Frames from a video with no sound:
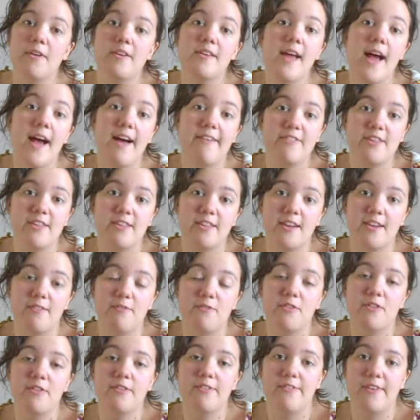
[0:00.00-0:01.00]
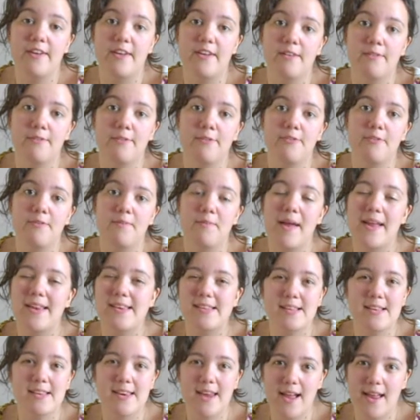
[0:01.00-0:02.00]
Road to Avonlea was filmed from
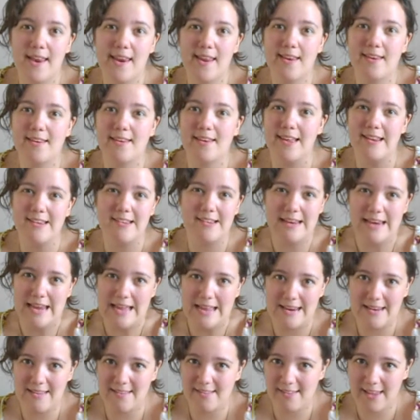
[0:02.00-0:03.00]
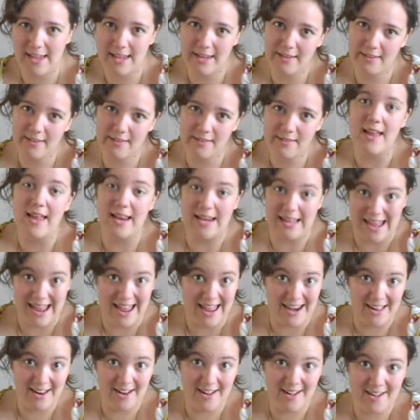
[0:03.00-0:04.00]
1990 to 1996 in
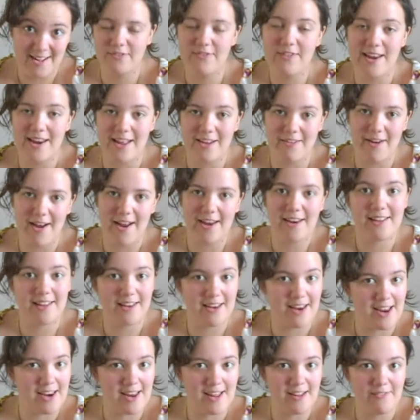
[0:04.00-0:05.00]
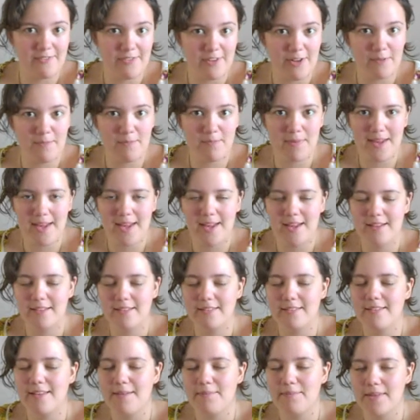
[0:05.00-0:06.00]
Canada. Funny, right? A Canadian film
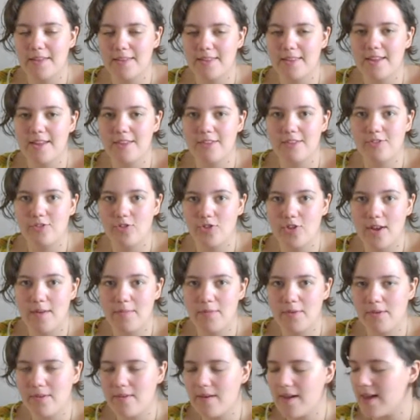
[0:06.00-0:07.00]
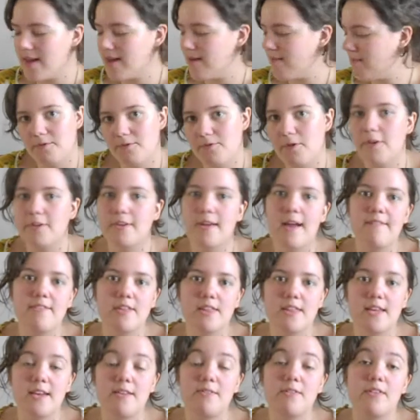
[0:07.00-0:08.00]
being something that shapes who I am. Road to
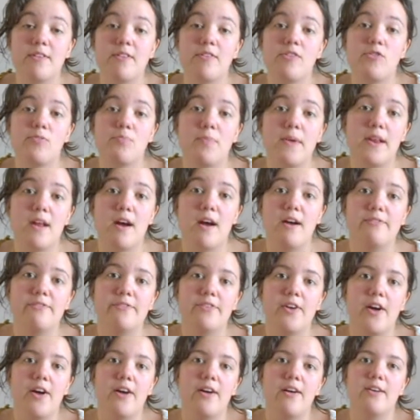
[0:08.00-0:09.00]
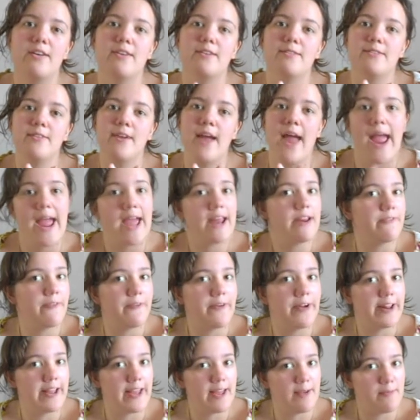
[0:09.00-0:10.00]
Avonlea was a spin-off of Anne of
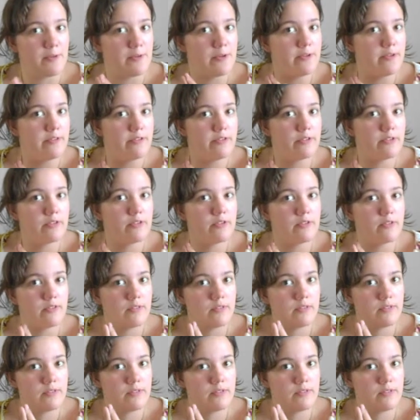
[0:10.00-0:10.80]
Green Gables.